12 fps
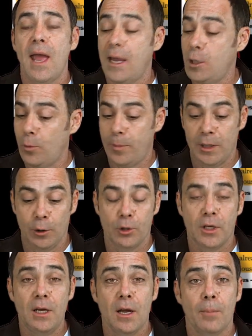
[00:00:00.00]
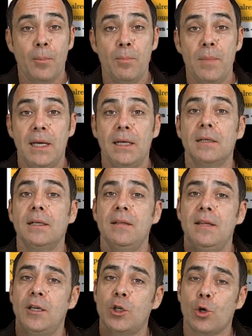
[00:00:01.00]
and you would be looking up immediately
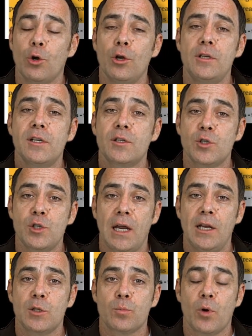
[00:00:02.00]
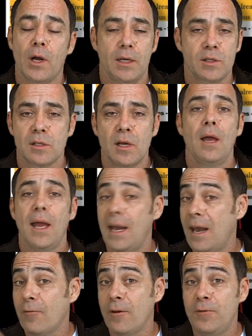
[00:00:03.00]
the current exchange price.
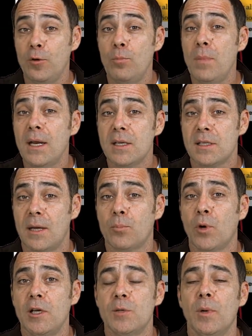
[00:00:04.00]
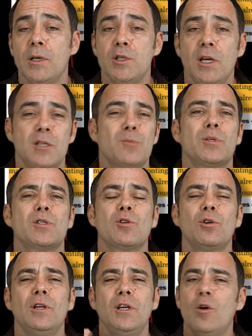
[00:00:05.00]
And every few minutes that price might change, but
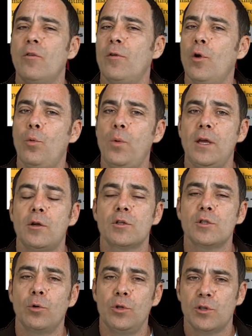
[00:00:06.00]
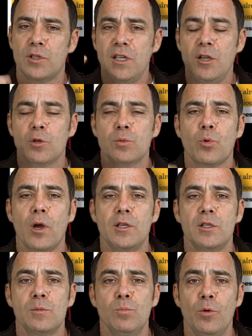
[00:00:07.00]
certainly over a week or so, you'll see those
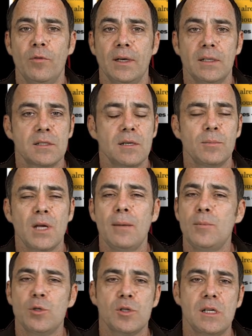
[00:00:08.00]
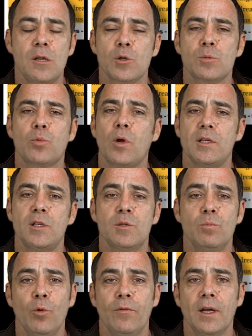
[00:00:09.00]
prices moving. And sometimes you'll see those
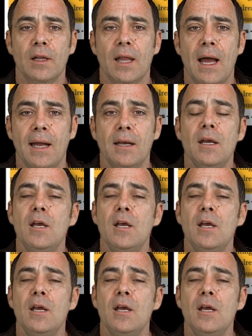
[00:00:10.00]
prices moving a lot.